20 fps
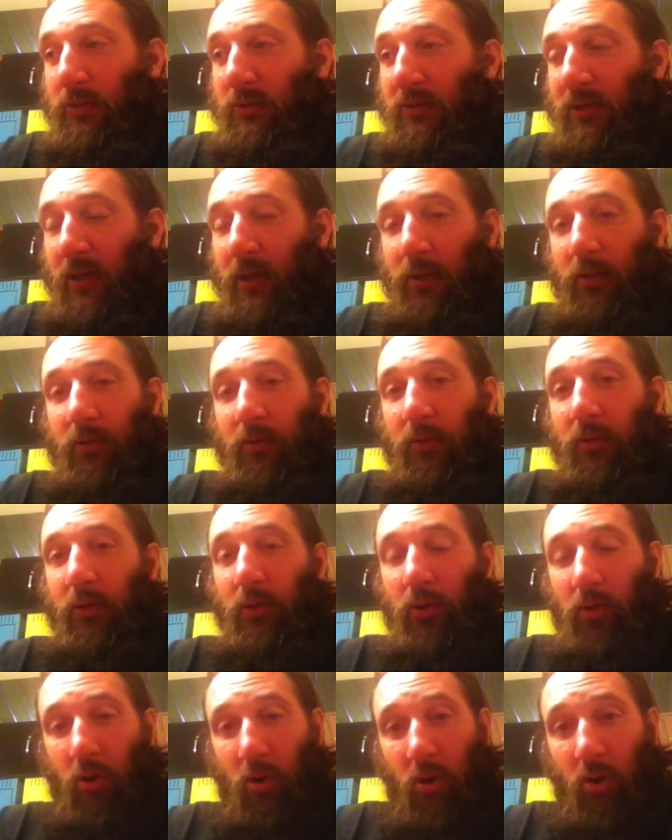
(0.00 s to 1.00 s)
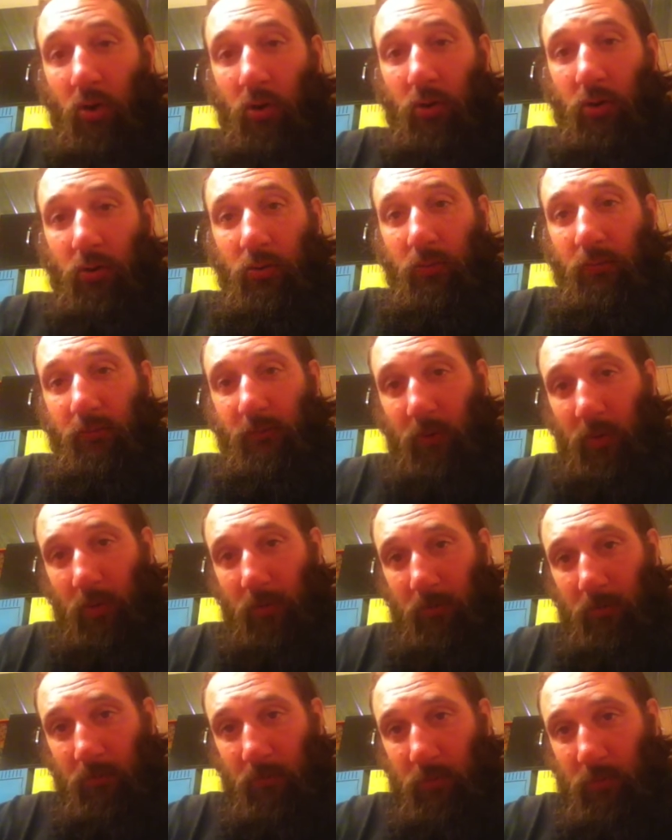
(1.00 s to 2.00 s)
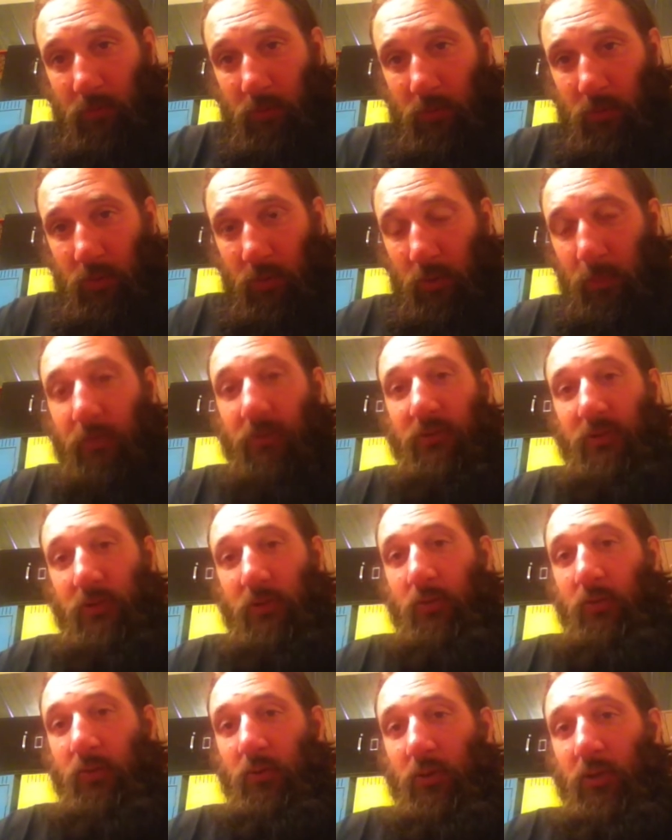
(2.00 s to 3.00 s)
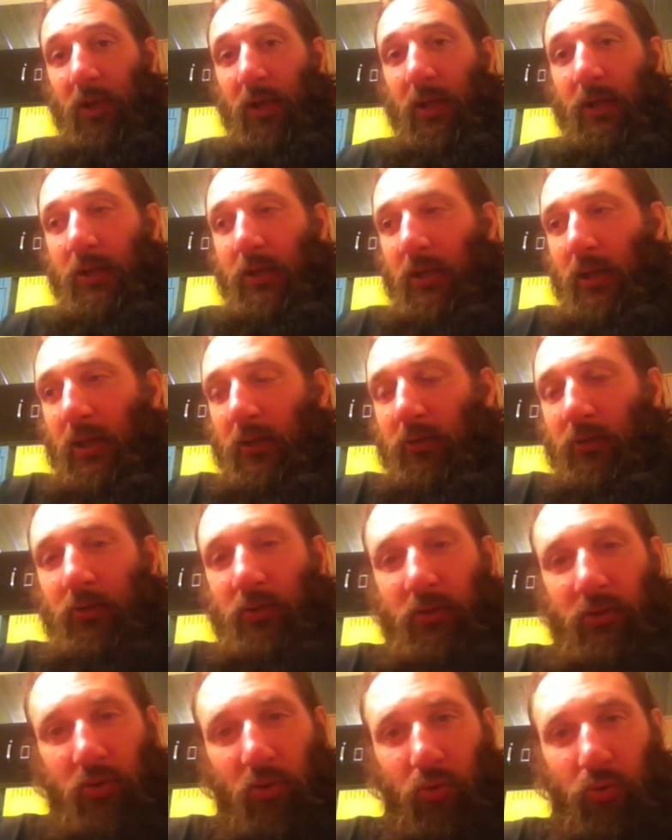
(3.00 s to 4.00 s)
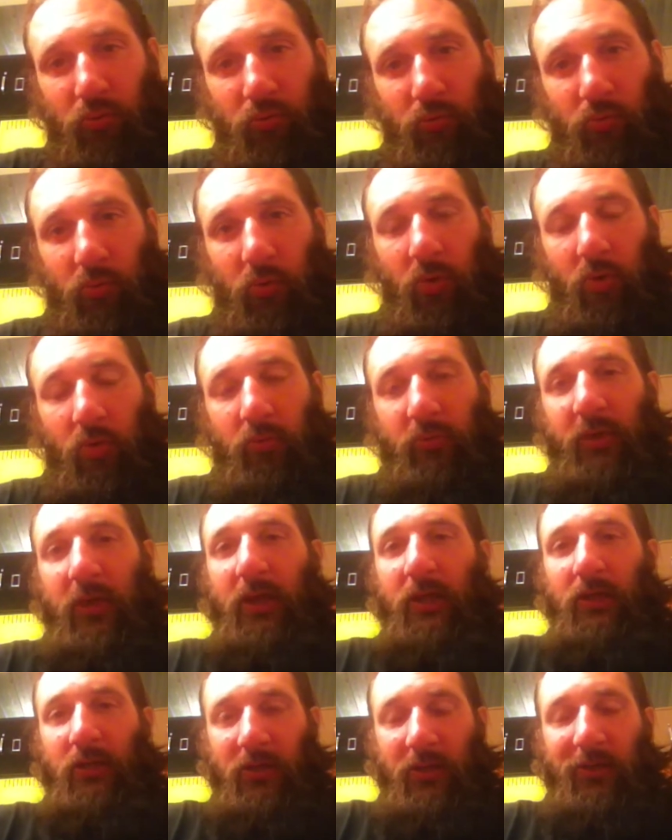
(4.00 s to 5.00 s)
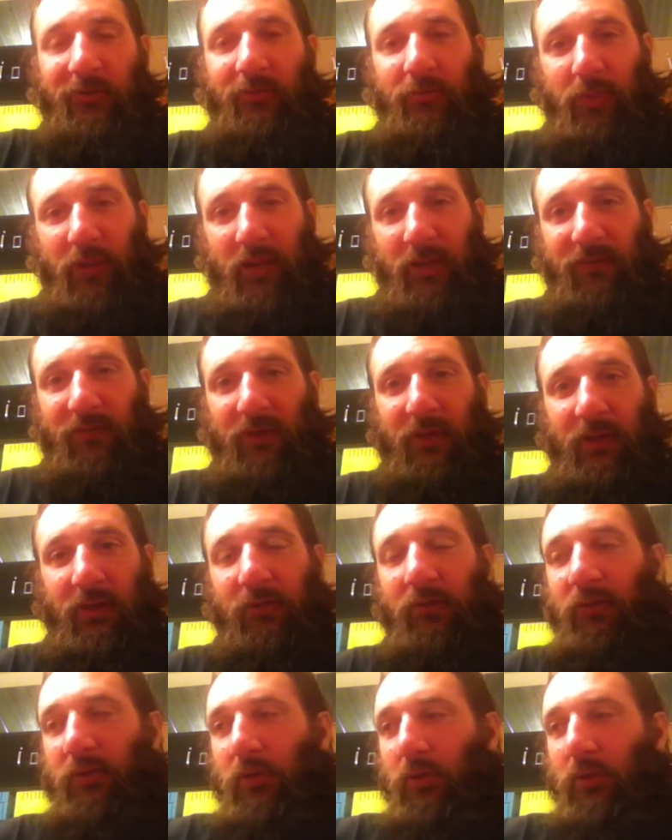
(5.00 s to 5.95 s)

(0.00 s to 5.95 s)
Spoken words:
take the log from a particular night and actually go through the whole night and explain things,